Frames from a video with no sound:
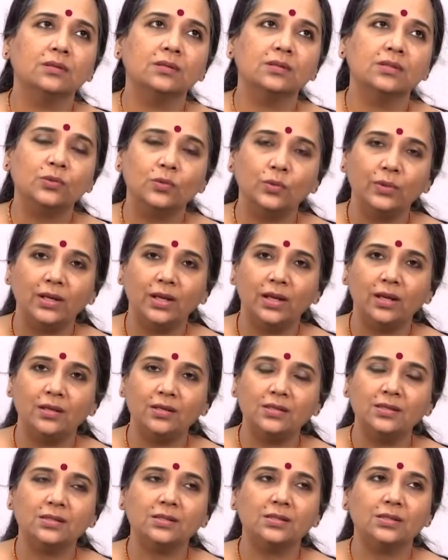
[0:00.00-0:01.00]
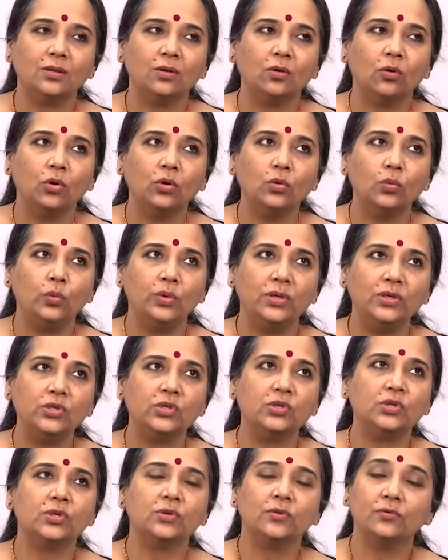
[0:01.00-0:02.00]
swaras on
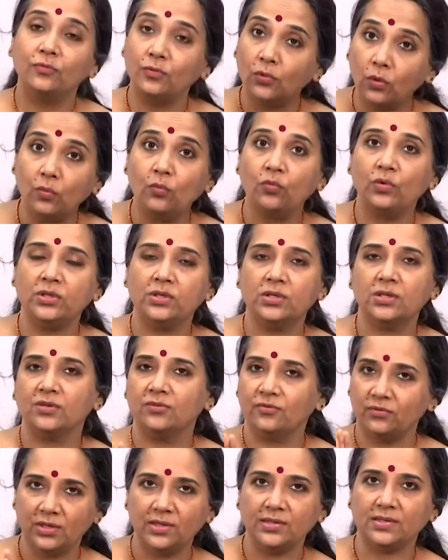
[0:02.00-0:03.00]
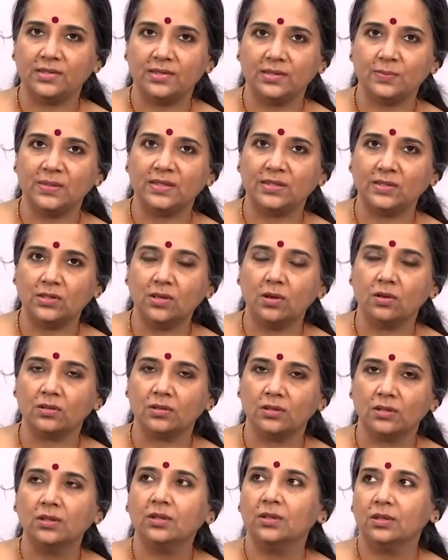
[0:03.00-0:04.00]
which, from which phrases may start,